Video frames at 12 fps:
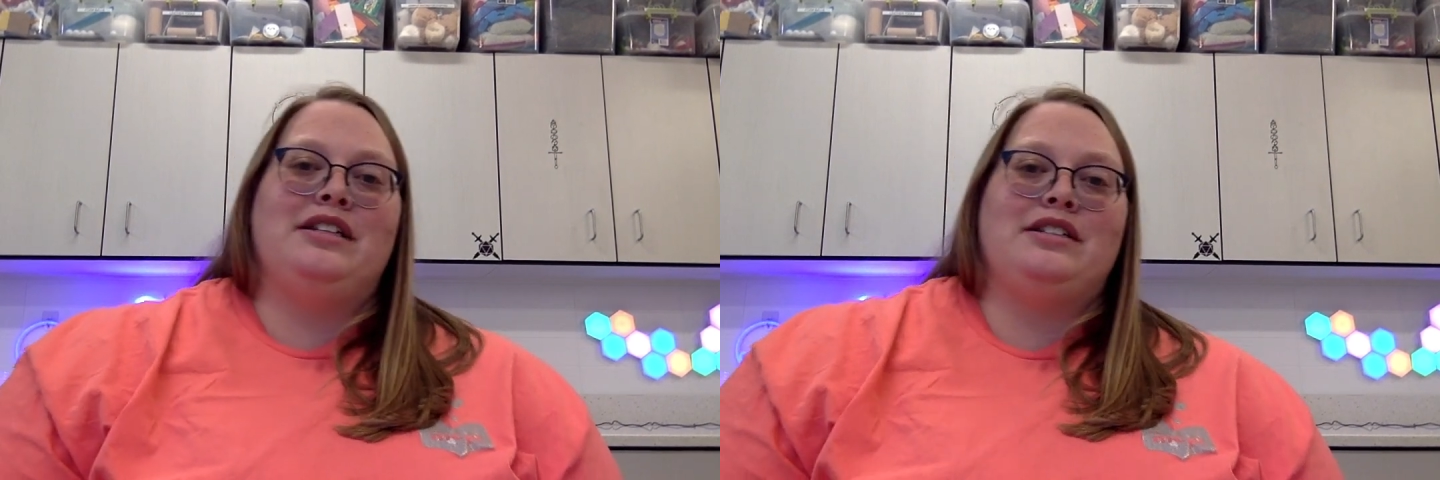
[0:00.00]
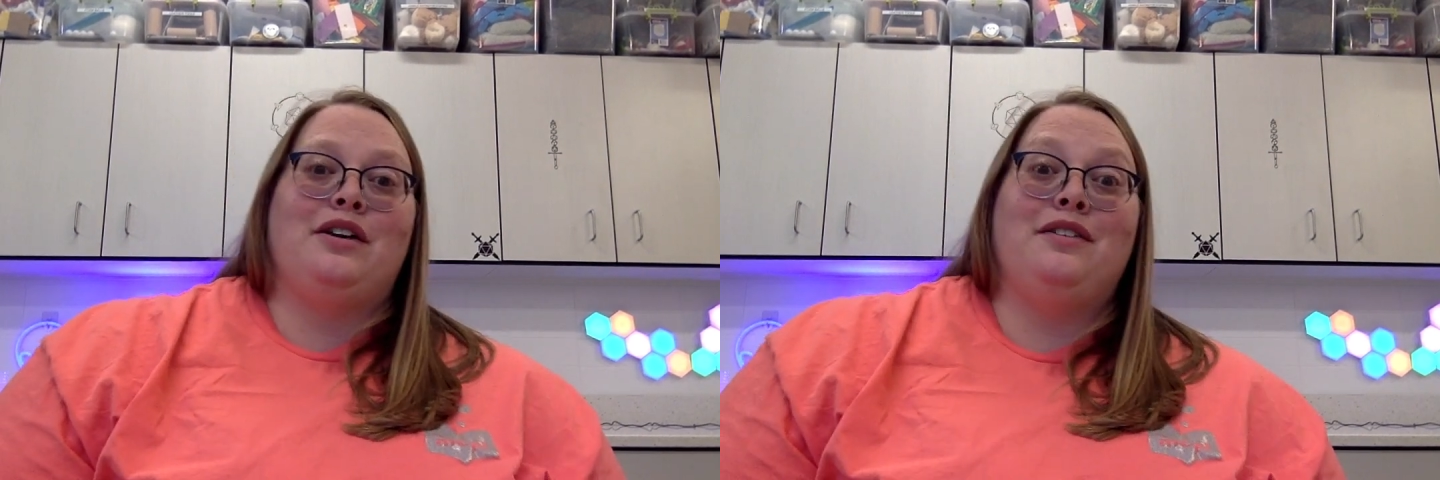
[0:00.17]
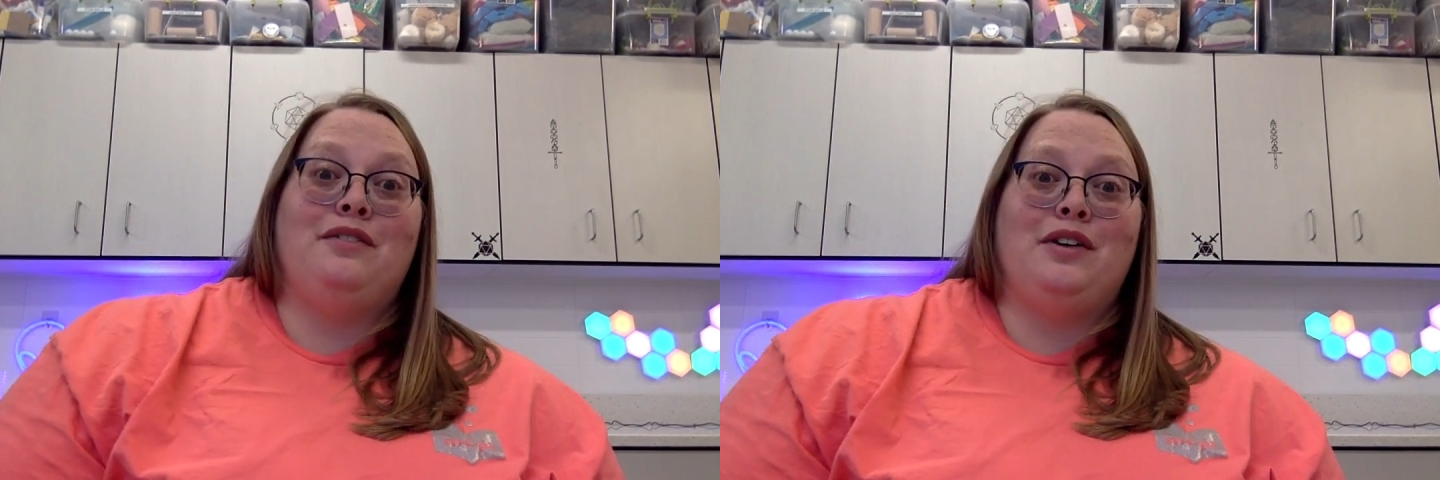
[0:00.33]

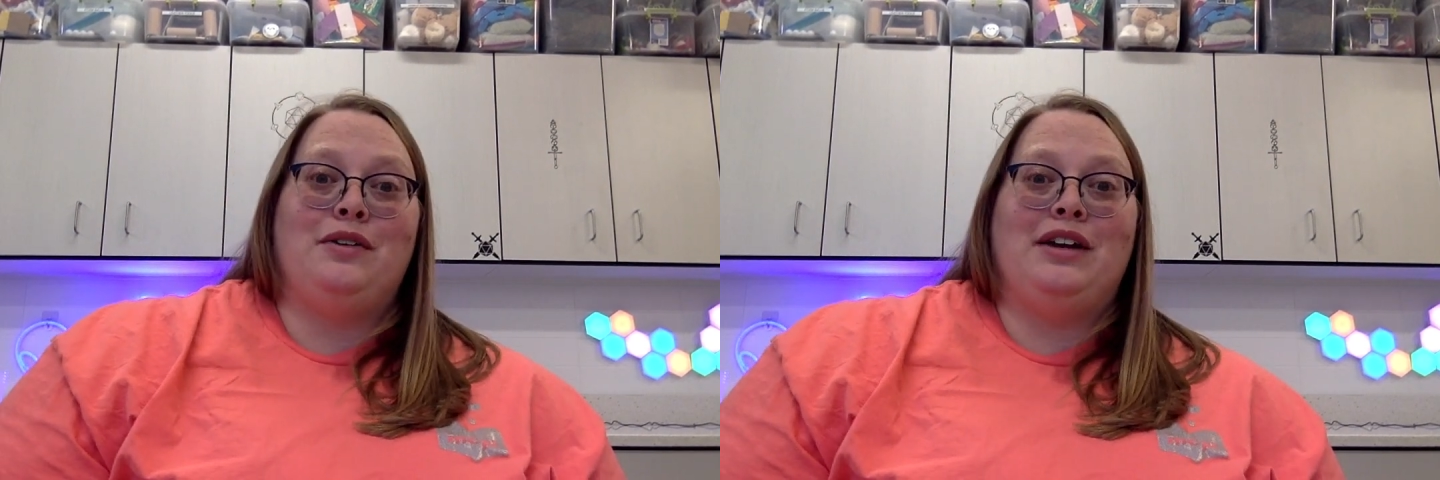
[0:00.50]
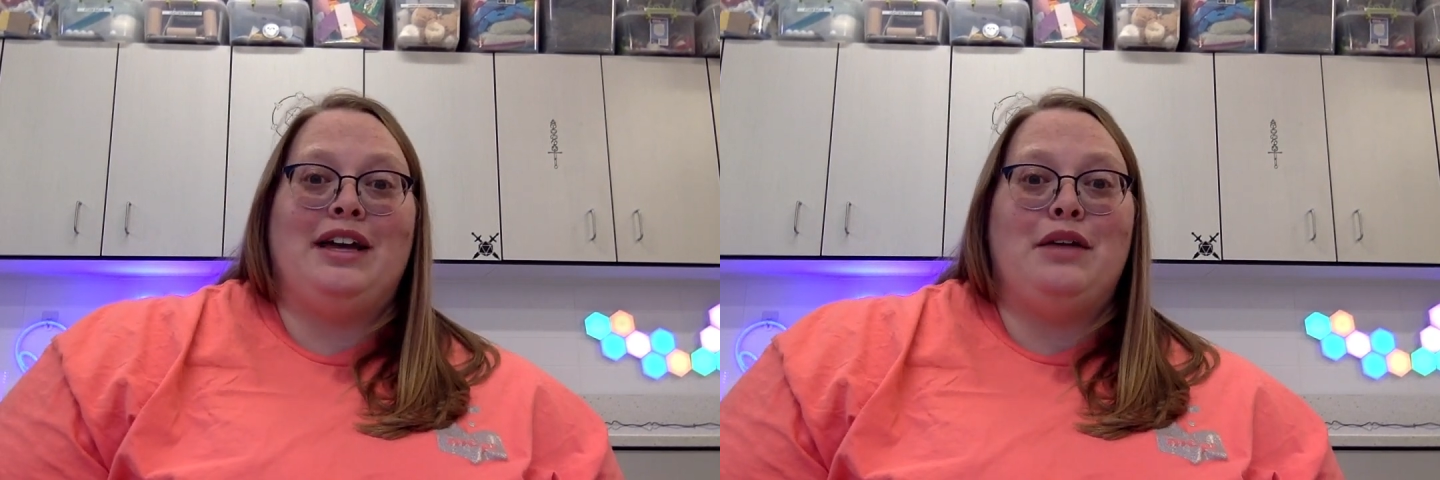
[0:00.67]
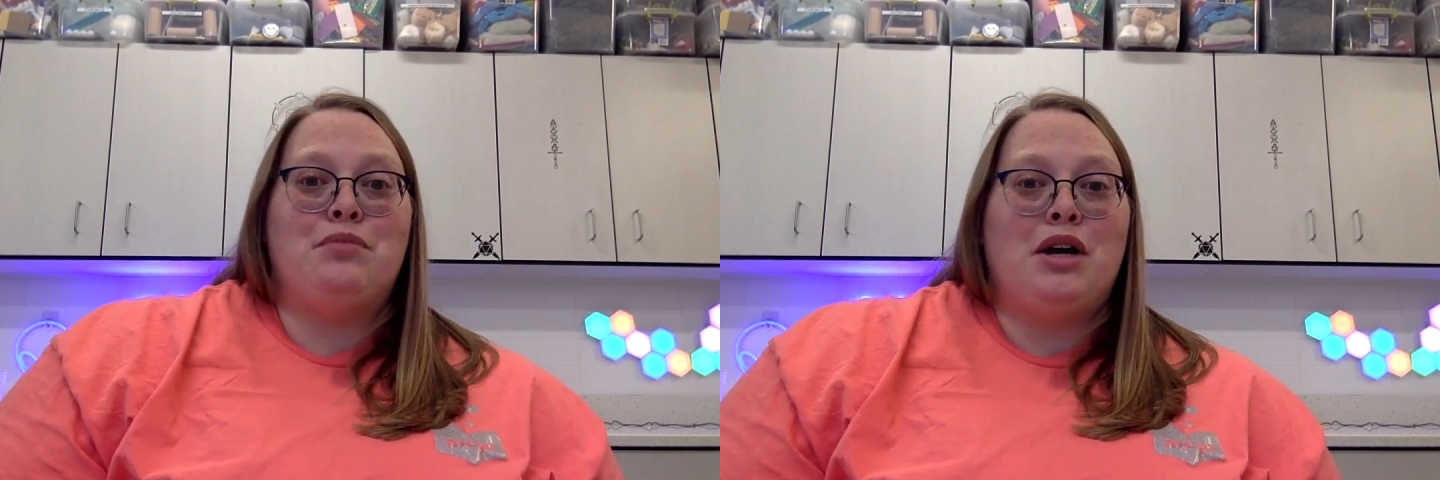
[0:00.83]
start
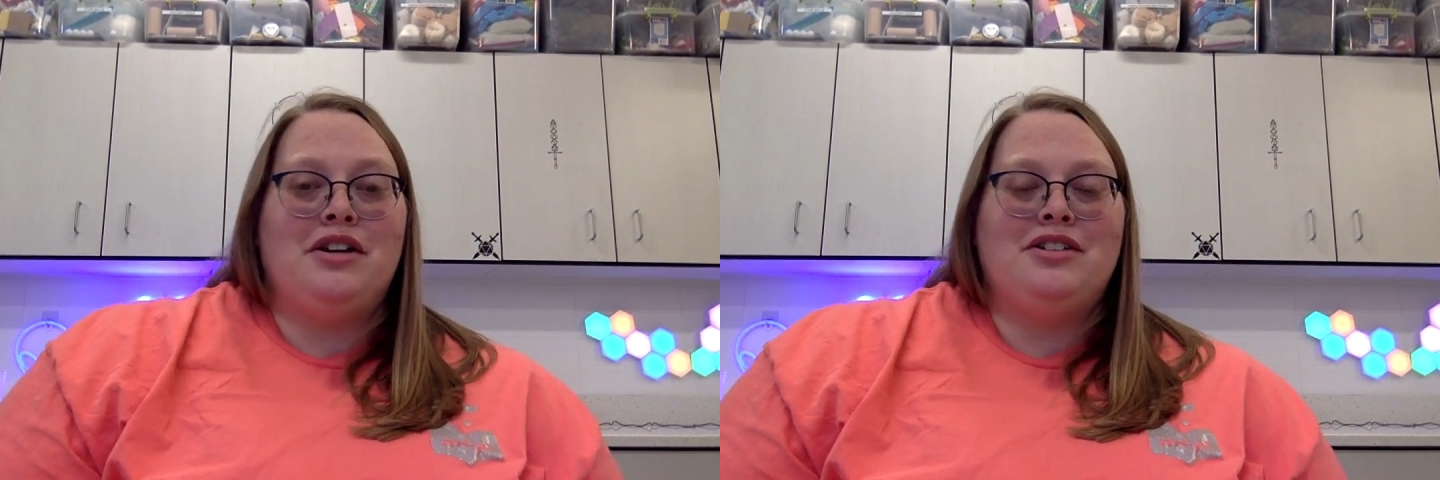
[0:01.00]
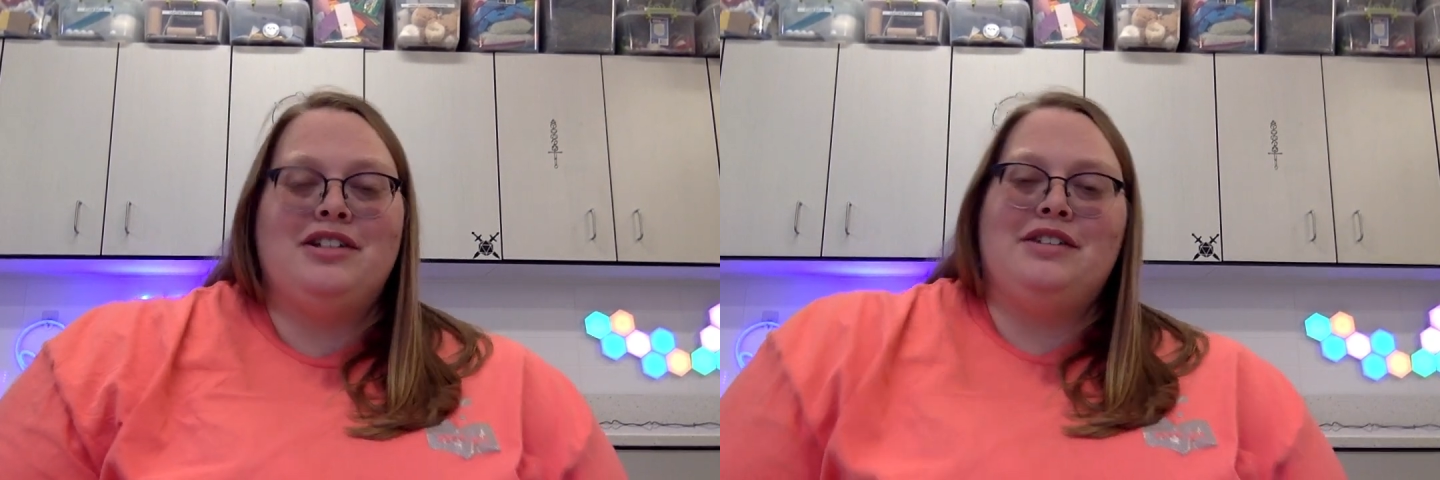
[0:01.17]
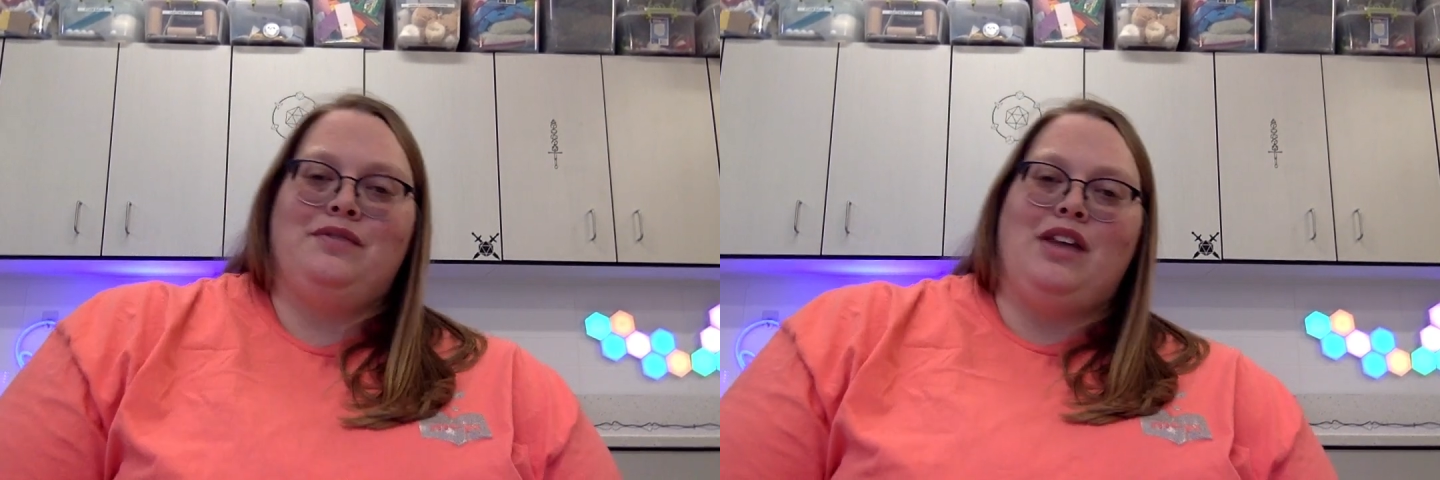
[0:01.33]
voting in March.